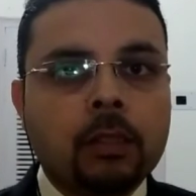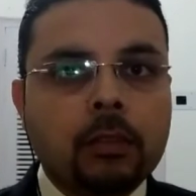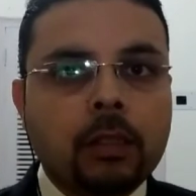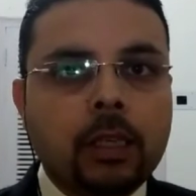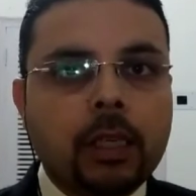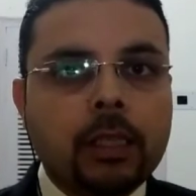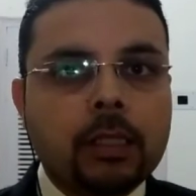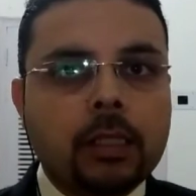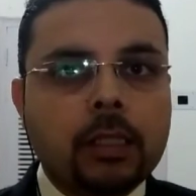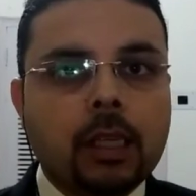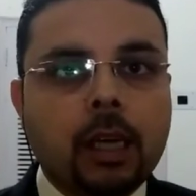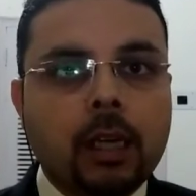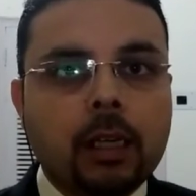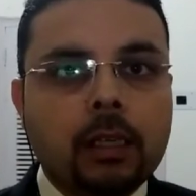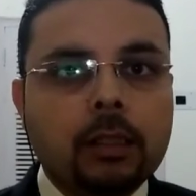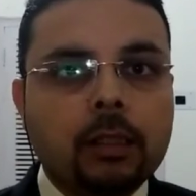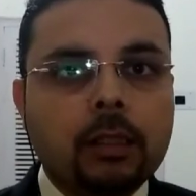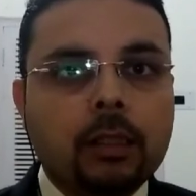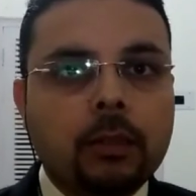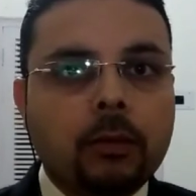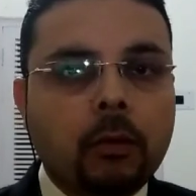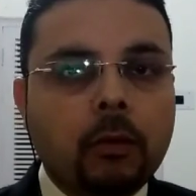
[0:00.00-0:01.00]
So let's
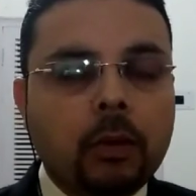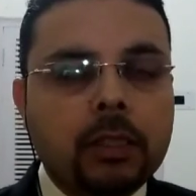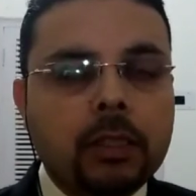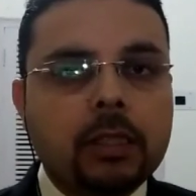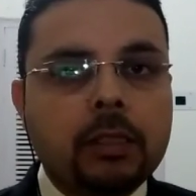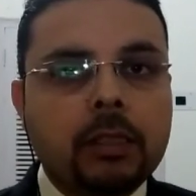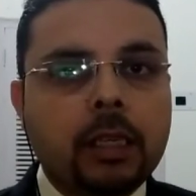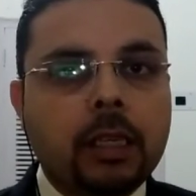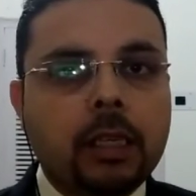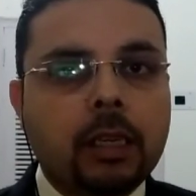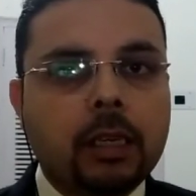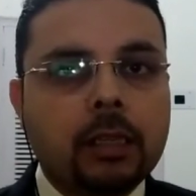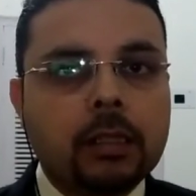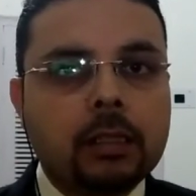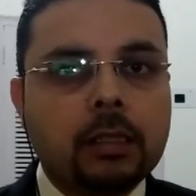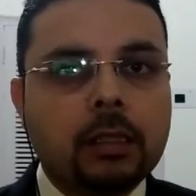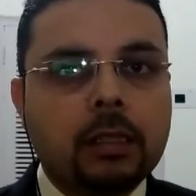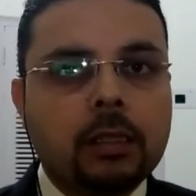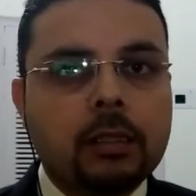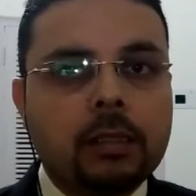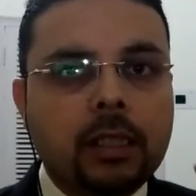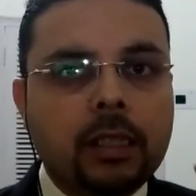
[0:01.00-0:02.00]
start. What is the
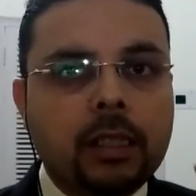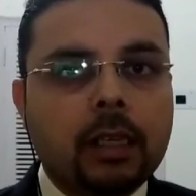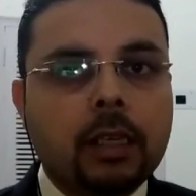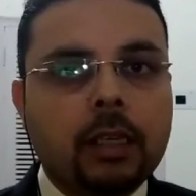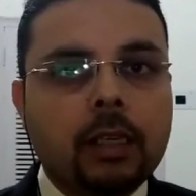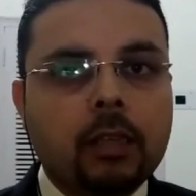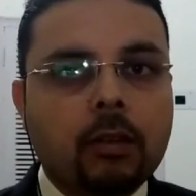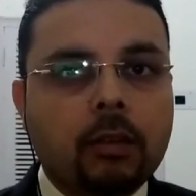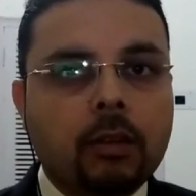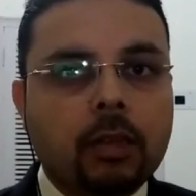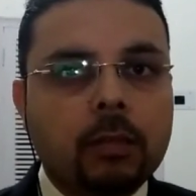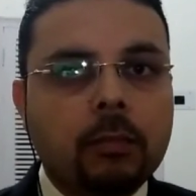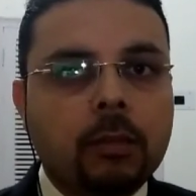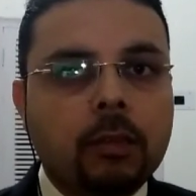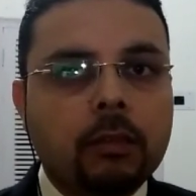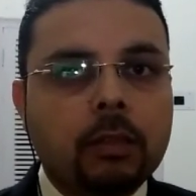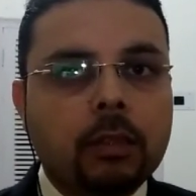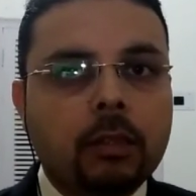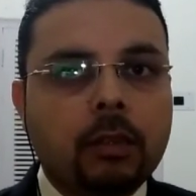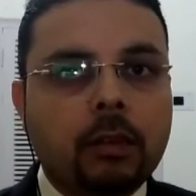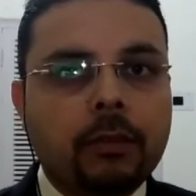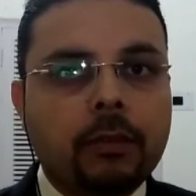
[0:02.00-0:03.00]
secret all
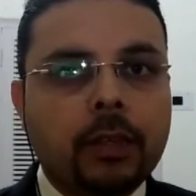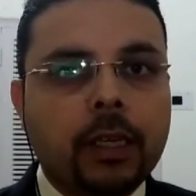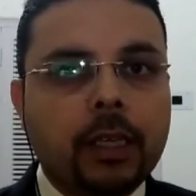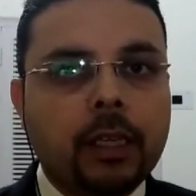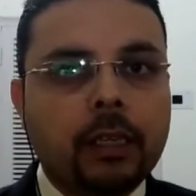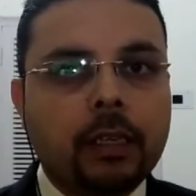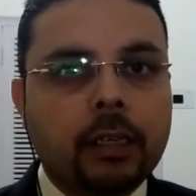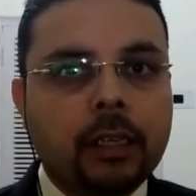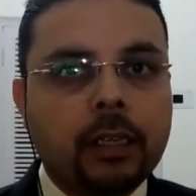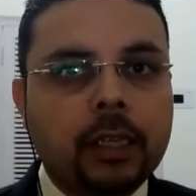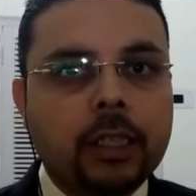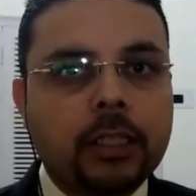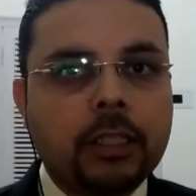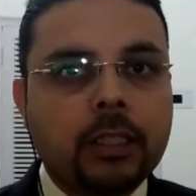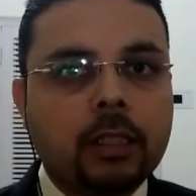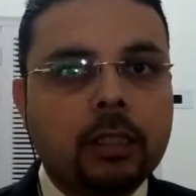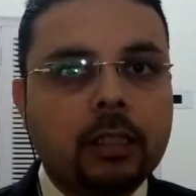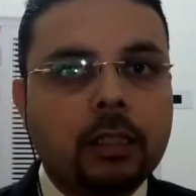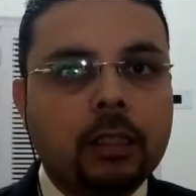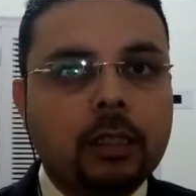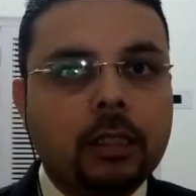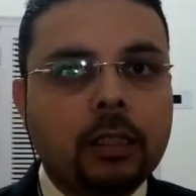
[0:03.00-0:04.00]
about of getting
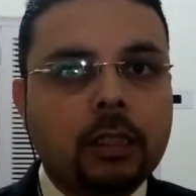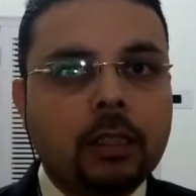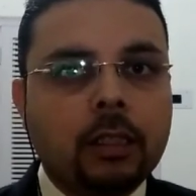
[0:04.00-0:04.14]
rich?